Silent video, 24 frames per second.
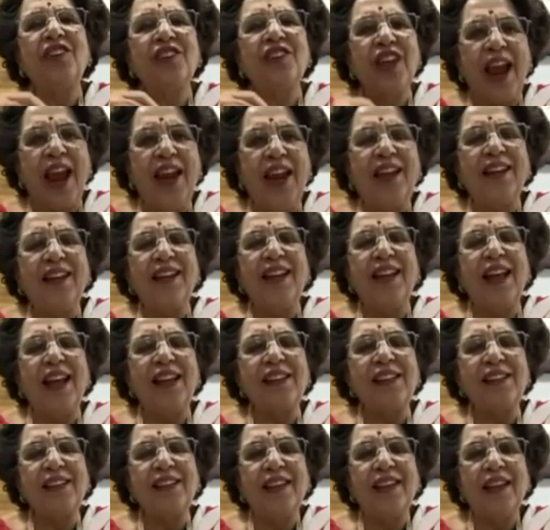child in us
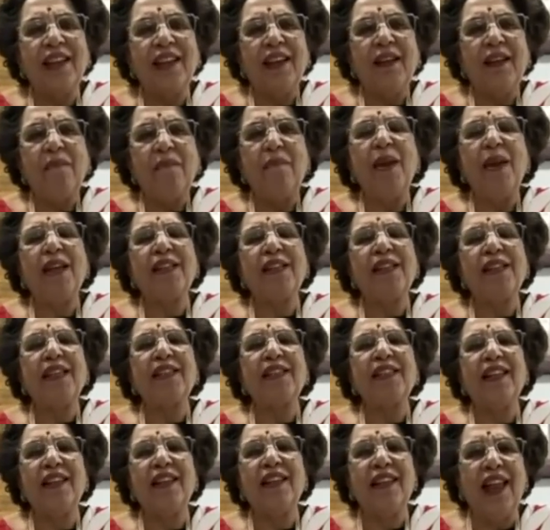makes
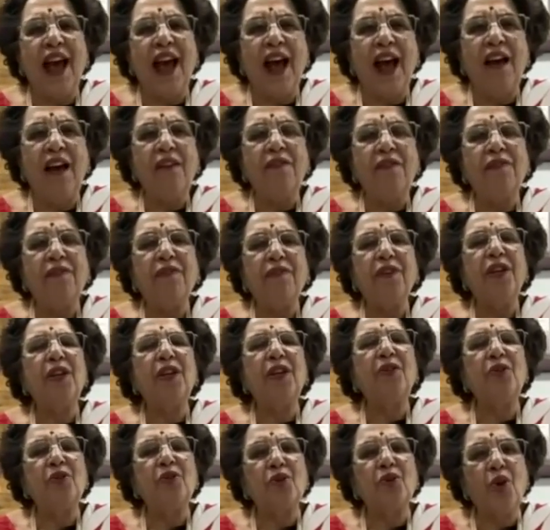us laugh,
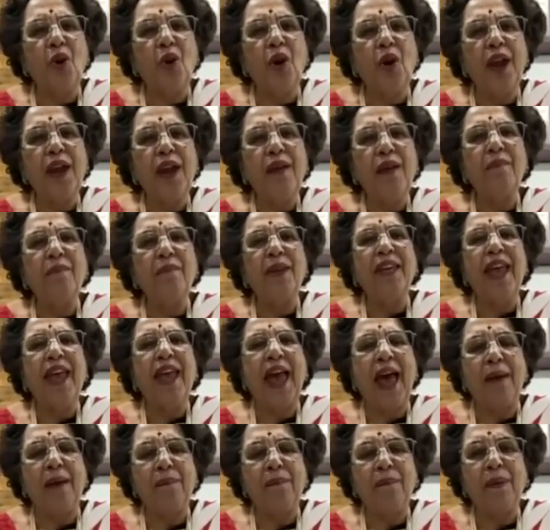enjoy, be
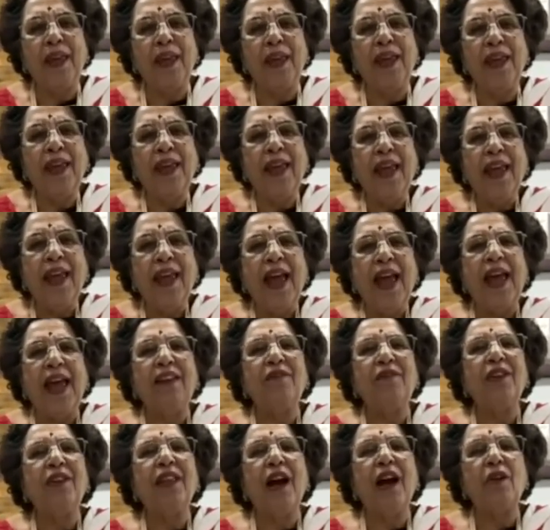happy, and
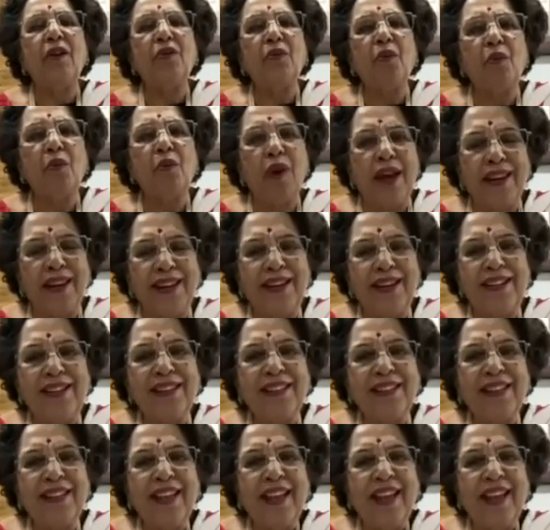without worries.
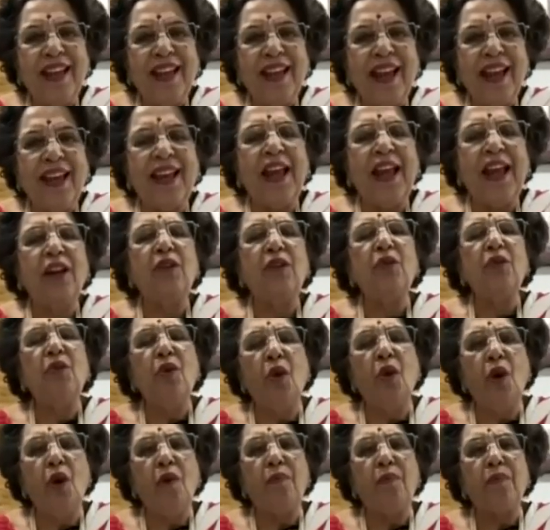And I do
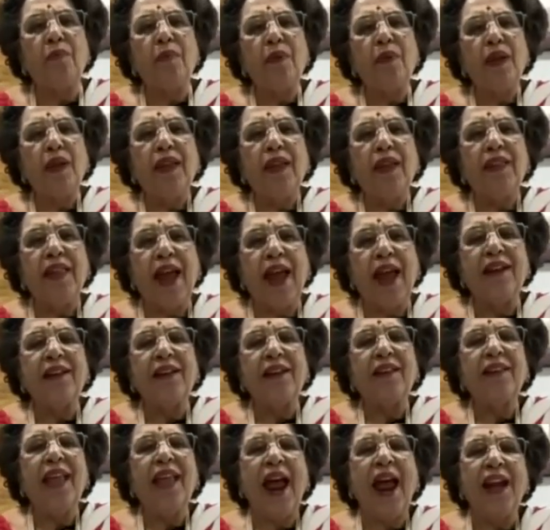hope that
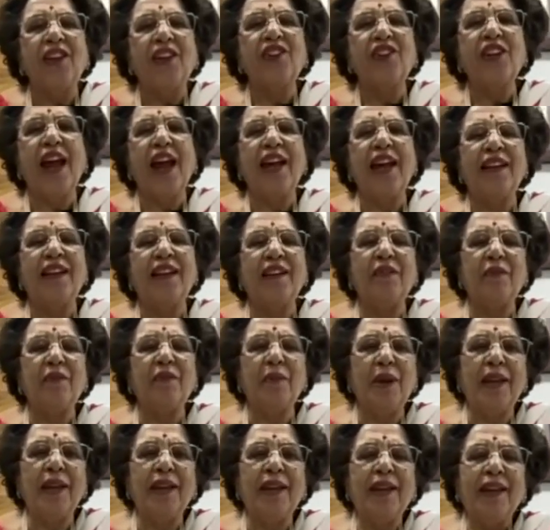that child in
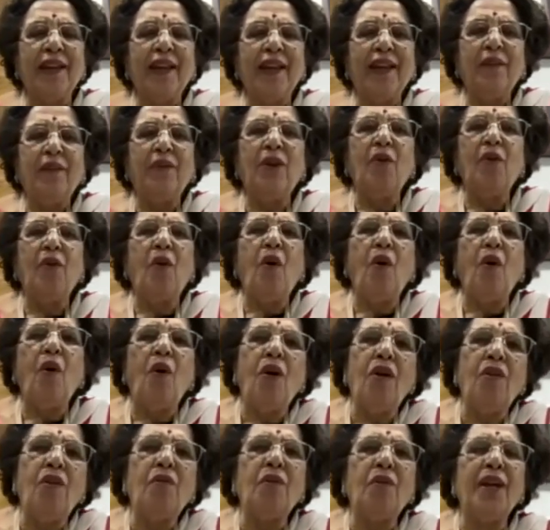me will
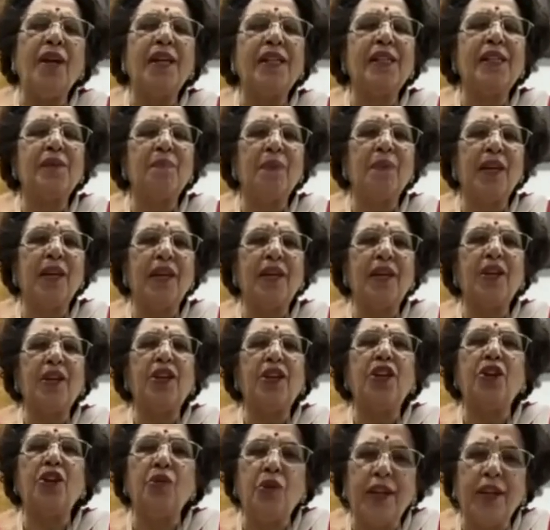always be
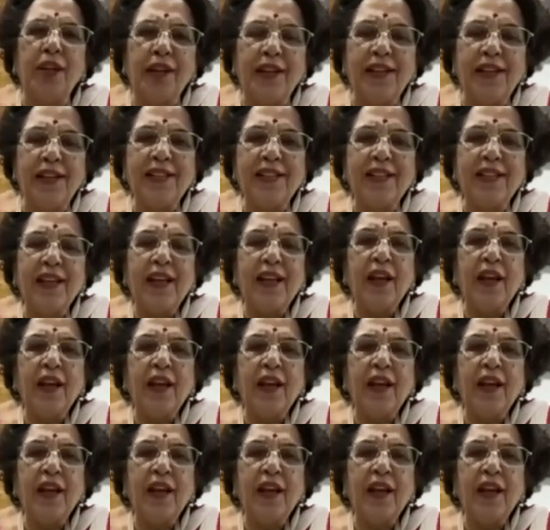curious,